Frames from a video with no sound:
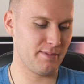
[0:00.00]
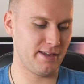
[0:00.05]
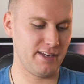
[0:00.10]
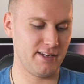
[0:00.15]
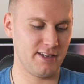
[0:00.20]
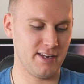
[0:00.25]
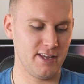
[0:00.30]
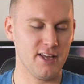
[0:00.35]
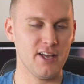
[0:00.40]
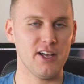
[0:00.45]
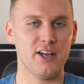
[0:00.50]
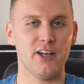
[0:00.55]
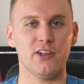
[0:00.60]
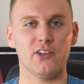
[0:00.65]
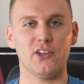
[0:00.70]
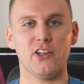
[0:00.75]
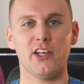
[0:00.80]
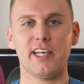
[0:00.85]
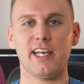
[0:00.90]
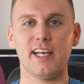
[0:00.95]
mean,
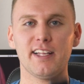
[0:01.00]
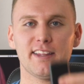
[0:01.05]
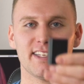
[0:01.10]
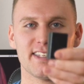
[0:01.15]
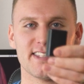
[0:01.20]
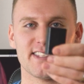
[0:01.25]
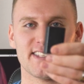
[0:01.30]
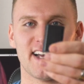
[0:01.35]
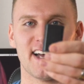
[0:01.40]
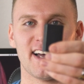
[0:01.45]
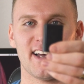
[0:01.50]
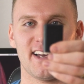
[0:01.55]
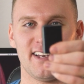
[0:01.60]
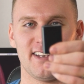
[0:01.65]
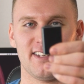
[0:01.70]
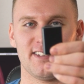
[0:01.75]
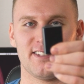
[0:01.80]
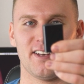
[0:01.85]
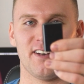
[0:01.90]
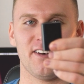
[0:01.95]
look at the
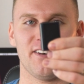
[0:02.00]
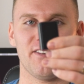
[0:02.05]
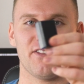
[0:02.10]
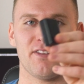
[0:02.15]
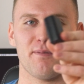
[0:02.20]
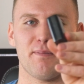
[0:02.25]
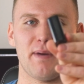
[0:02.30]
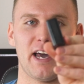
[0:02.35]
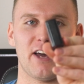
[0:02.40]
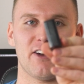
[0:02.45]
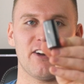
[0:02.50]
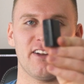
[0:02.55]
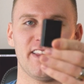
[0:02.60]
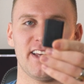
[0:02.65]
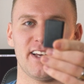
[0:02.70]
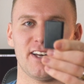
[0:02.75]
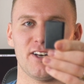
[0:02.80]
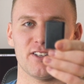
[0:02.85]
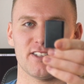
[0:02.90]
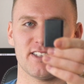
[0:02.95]
size of the battery
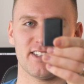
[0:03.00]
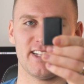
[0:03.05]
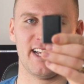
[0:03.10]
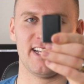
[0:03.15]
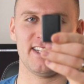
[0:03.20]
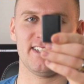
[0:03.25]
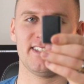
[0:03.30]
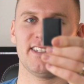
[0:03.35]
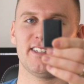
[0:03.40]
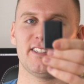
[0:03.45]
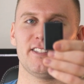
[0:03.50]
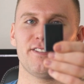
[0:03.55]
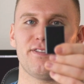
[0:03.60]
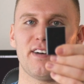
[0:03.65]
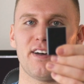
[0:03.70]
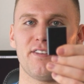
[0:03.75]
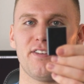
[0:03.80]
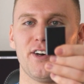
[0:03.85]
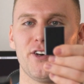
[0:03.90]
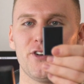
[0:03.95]
that goes in the
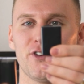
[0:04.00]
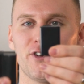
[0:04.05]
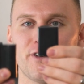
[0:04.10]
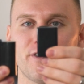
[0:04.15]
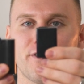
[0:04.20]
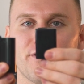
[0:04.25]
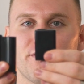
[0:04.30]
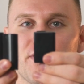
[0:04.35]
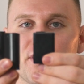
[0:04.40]
a6500